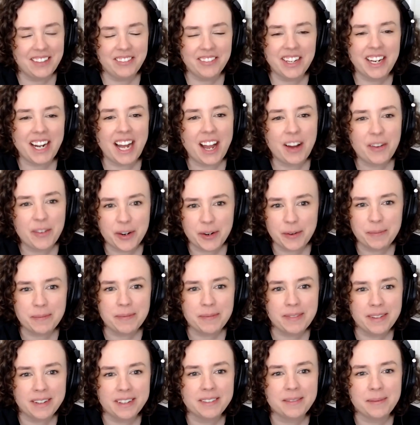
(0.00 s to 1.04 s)
even I
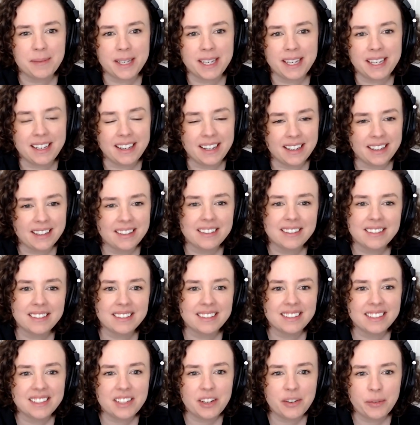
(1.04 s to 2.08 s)
would be
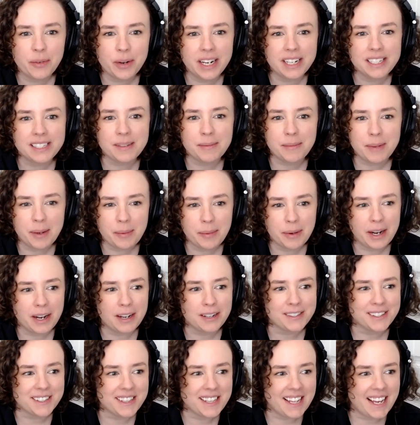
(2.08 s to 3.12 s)
raising my
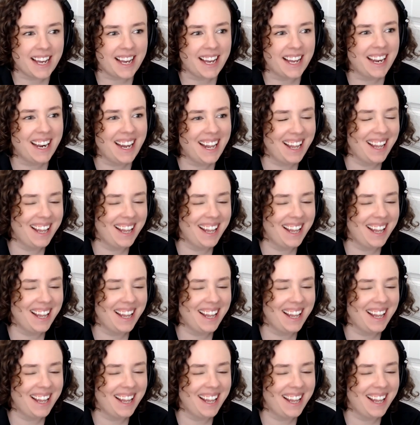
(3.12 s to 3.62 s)
brows at that.